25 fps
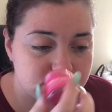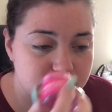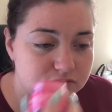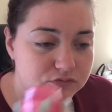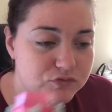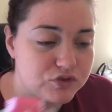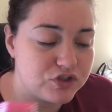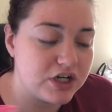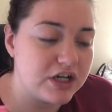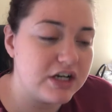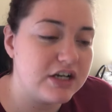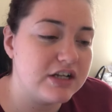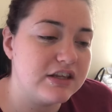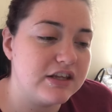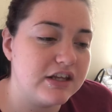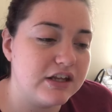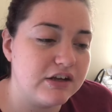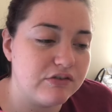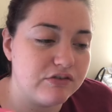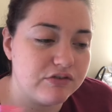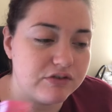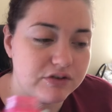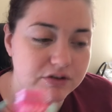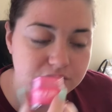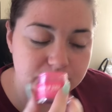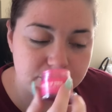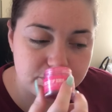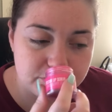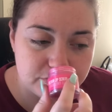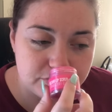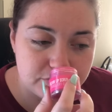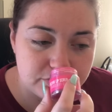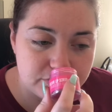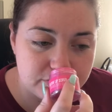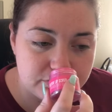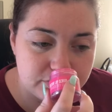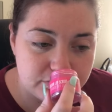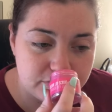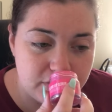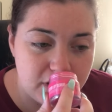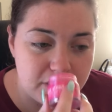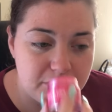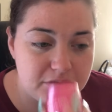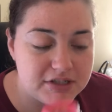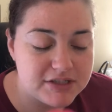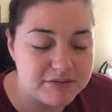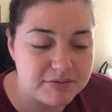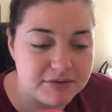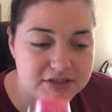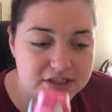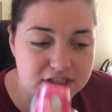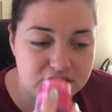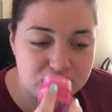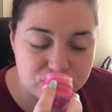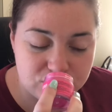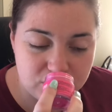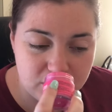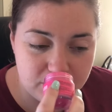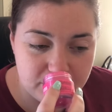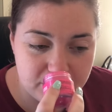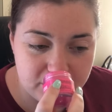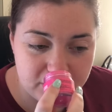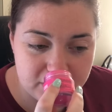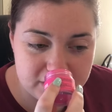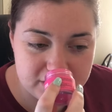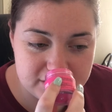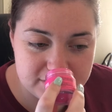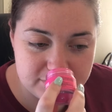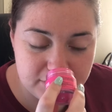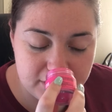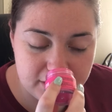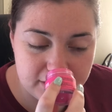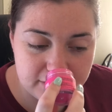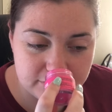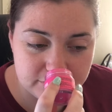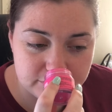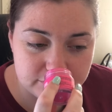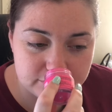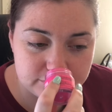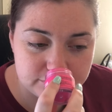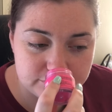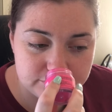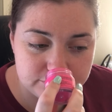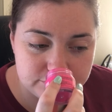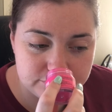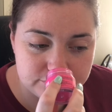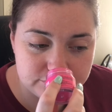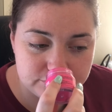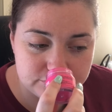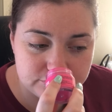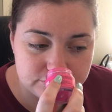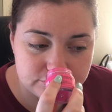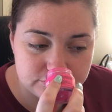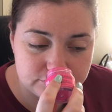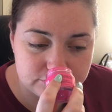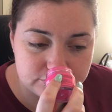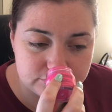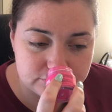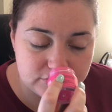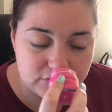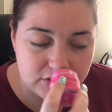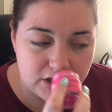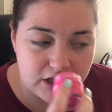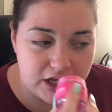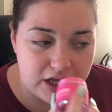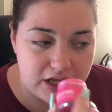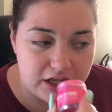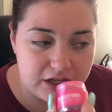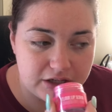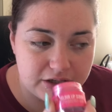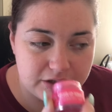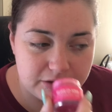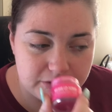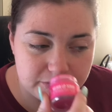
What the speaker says: I'm trying to think of, I mean, it smells like strawberries, but like,